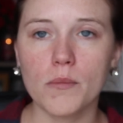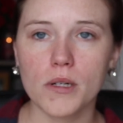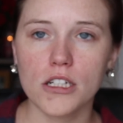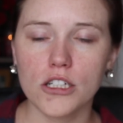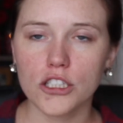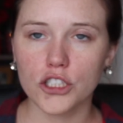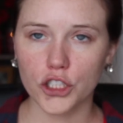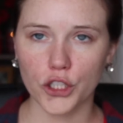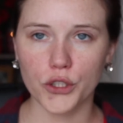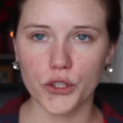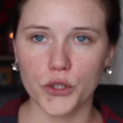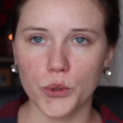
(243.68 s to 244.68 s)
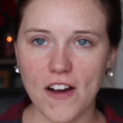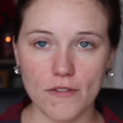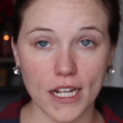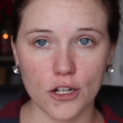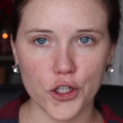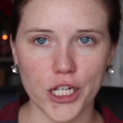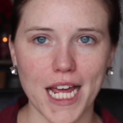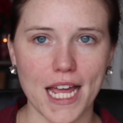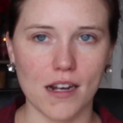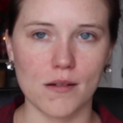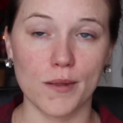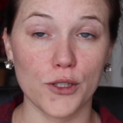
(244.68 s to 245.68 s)
I'm gonna do foundation, and
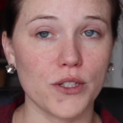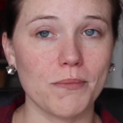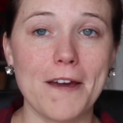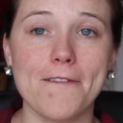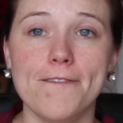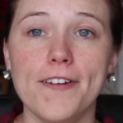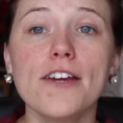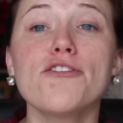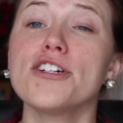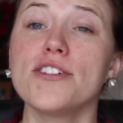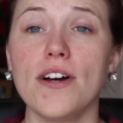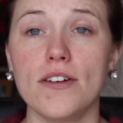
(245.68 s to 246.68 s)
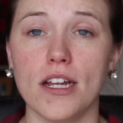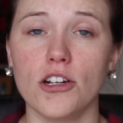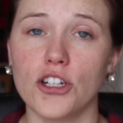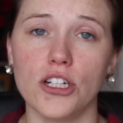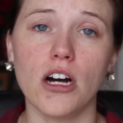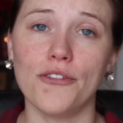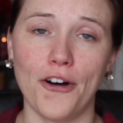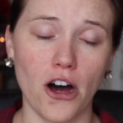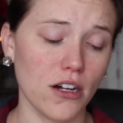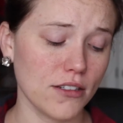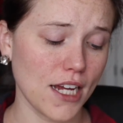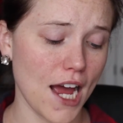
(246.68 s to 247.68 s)
I'm gonna be using my favorite foundation of
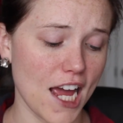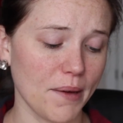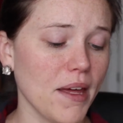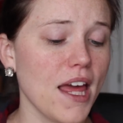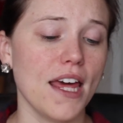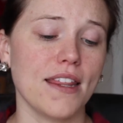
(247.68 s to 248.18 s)
all time.